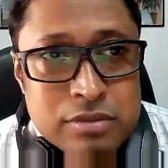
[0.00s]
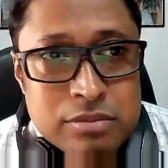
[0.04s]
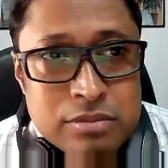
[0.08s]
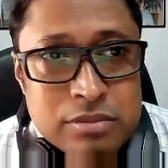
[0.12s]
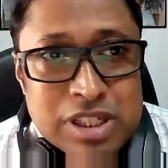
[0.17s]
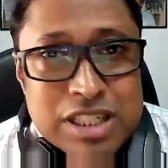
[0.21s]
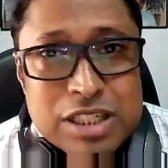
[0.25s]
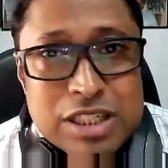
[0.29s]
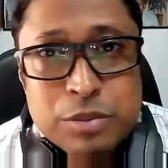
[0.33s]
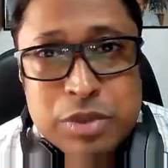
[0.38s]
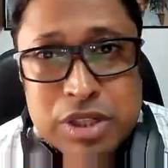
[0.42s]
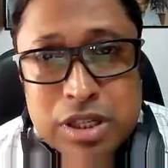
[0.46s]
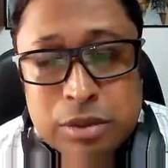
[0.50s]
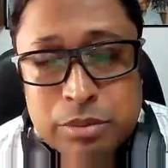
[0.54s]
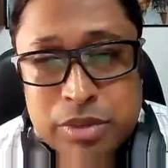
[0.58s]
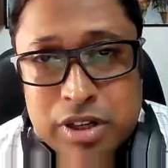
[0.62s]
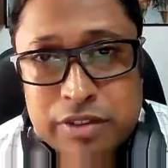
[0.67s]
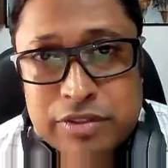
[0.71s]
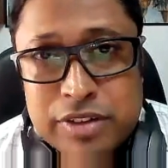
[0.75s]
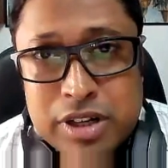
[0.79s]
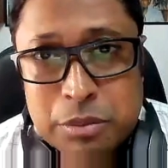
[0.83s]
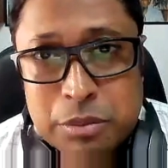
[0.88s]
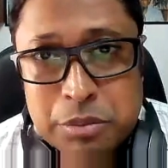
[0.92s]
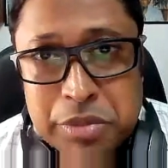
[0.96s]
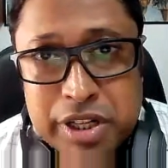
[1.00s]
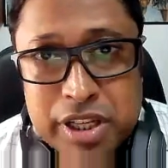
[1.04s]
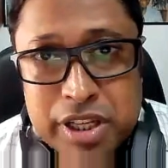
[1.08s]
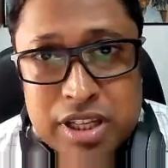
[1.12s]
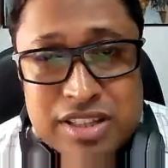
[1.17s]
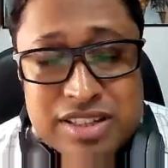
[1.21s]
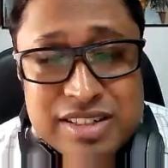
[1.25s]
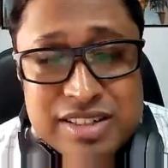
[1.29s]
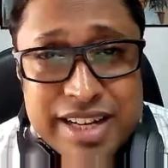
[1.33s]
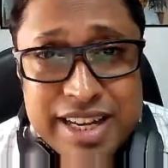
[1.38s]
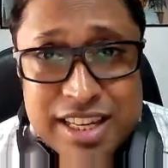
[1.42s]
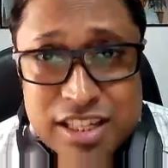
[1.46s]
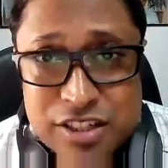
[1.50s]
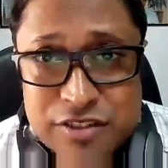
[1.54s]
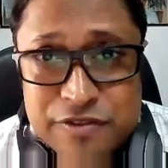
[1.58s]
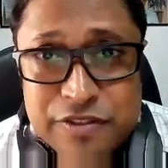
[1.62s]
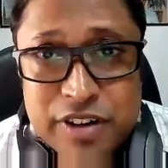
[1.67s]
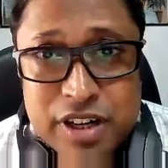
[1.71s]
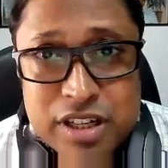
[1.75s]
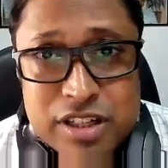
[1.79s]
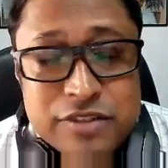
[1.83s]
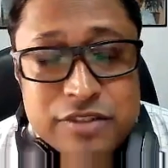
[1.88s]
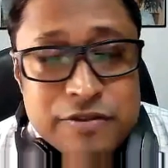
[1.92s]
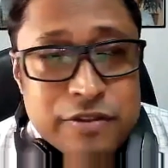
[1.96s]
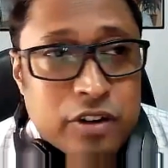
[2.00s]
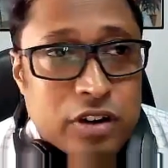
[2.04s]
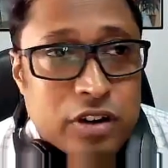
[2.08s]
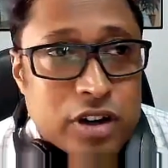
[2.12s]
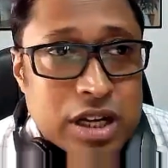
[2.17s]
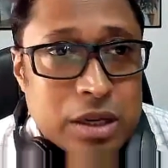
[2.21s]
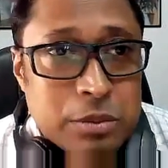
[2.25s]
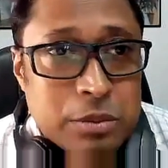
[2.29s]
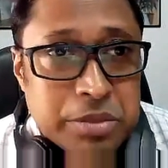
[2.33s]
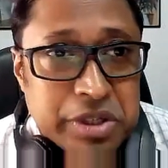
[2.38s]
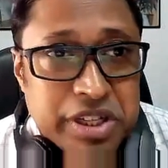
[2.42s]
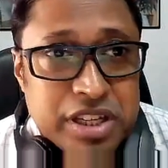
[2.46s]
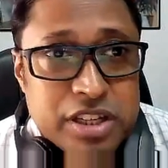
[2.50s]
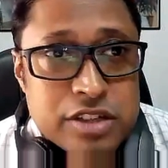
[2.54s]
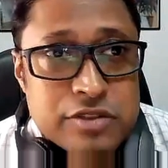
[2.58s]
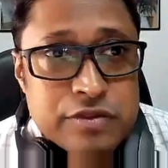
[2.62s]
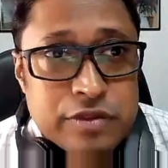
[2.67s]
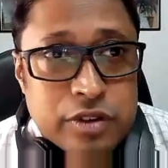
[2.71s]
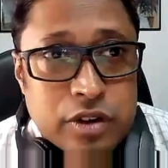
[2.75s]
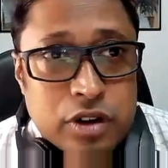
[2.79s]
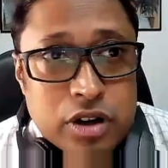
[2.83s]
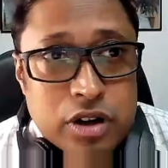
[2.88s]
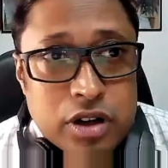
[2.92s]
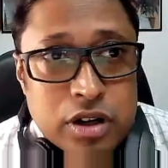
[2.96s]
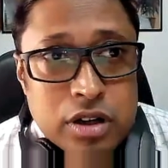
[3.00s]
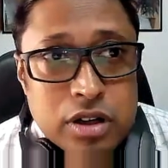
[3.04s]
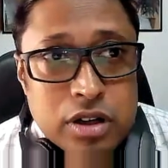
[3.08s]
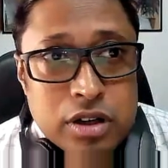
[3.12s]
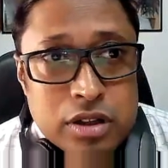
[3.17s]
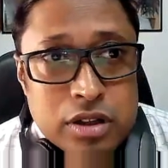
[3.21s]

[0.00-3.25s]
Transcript: multiple number of companies, raised funds for companies for,